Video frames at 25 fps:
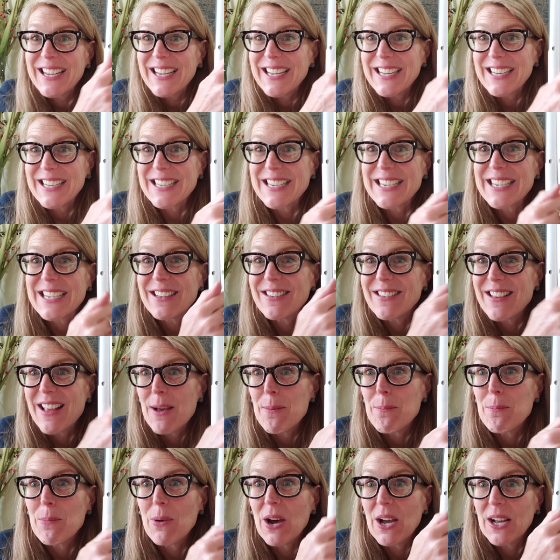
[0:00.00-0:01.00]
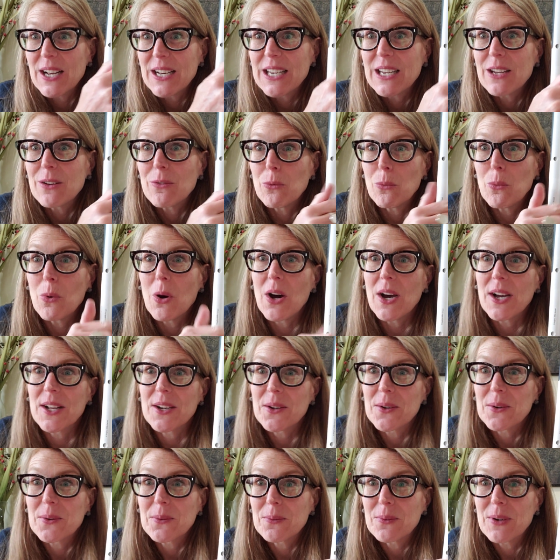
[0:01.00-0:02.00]
It needs that body of
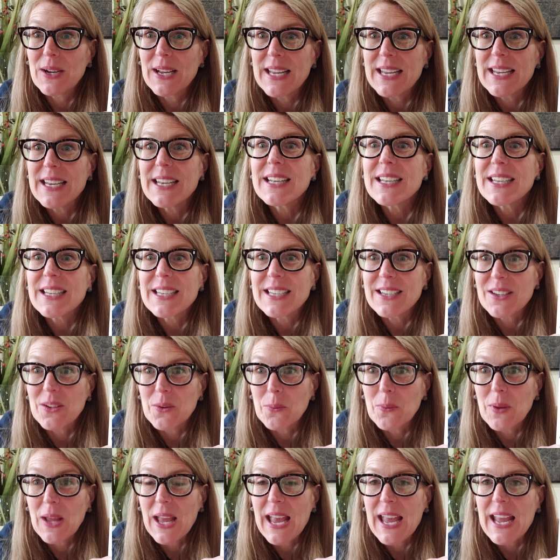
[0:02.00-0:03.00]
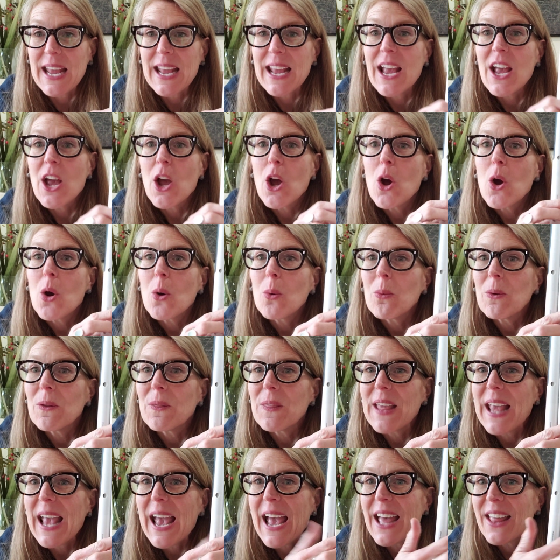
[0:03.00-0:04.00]
water, right? Okay. Would
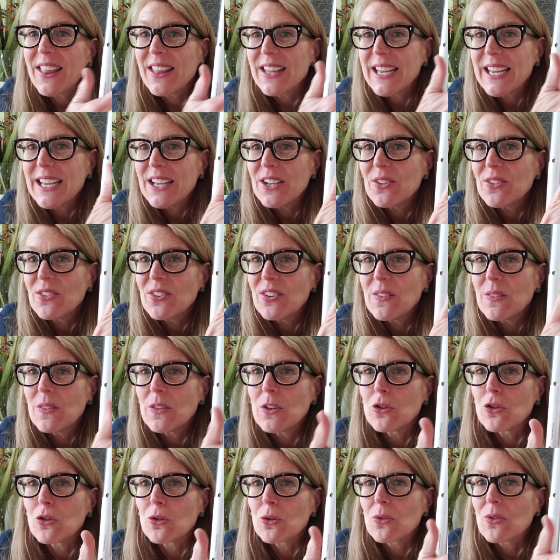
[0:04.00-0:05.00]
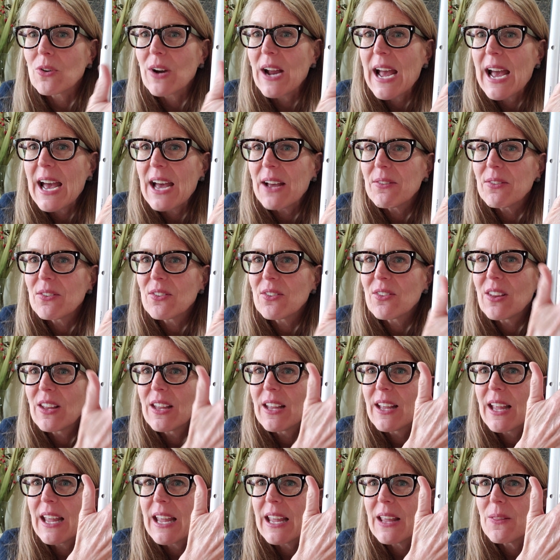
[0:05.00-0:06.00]
the alligators and the giraffes
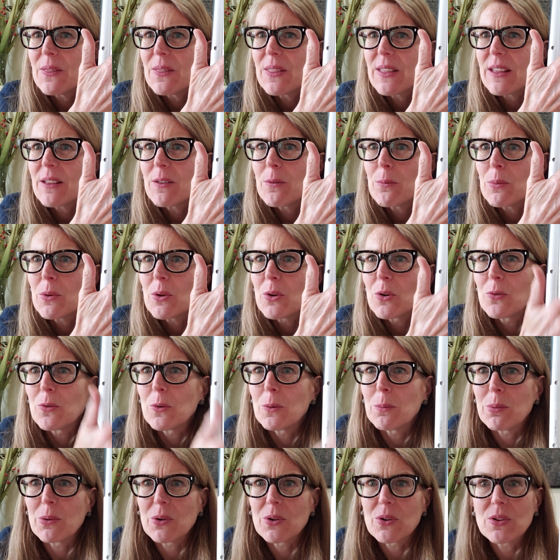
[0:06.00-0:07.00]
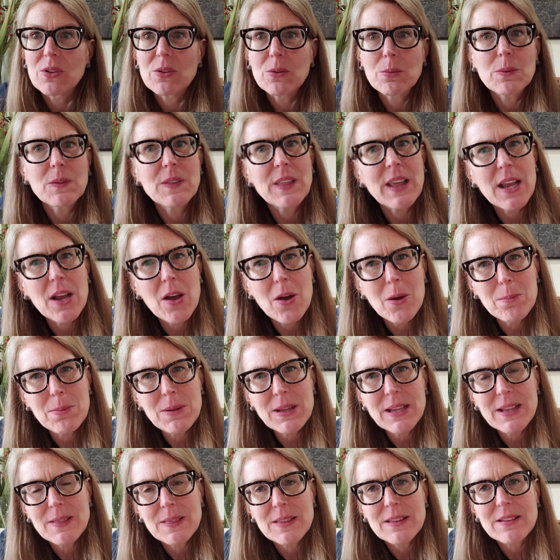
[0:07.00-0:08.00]
and these beautiful birds, would they all
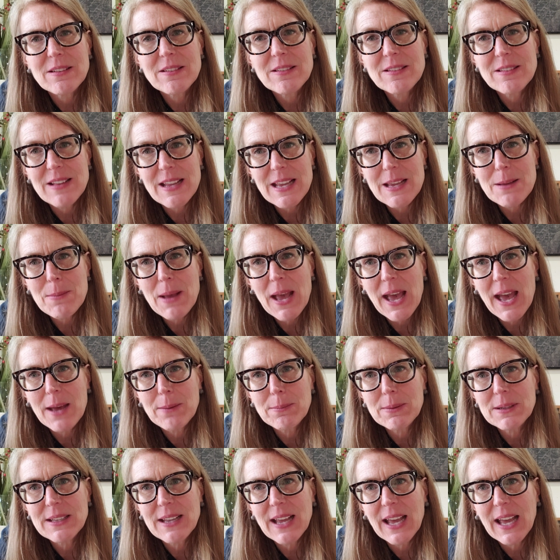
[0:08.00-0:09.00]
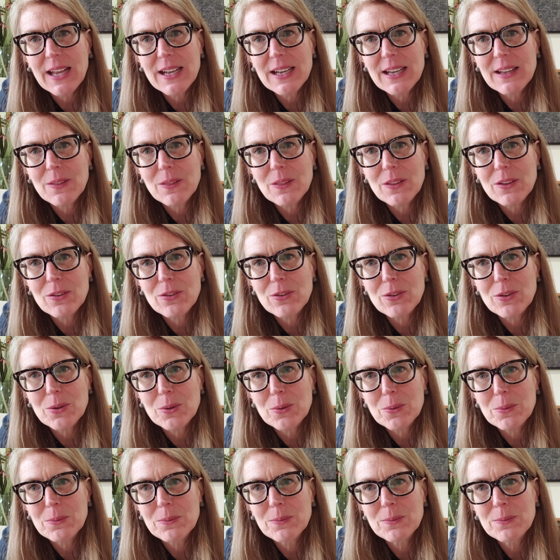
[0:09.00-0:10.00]
be in the same habitat in the
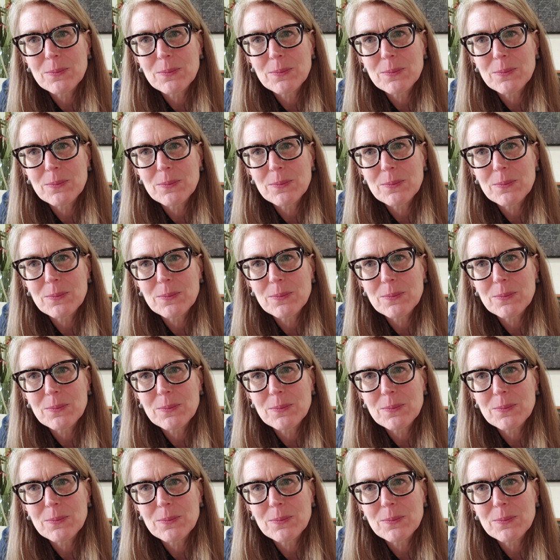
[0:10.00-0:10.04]
zoo?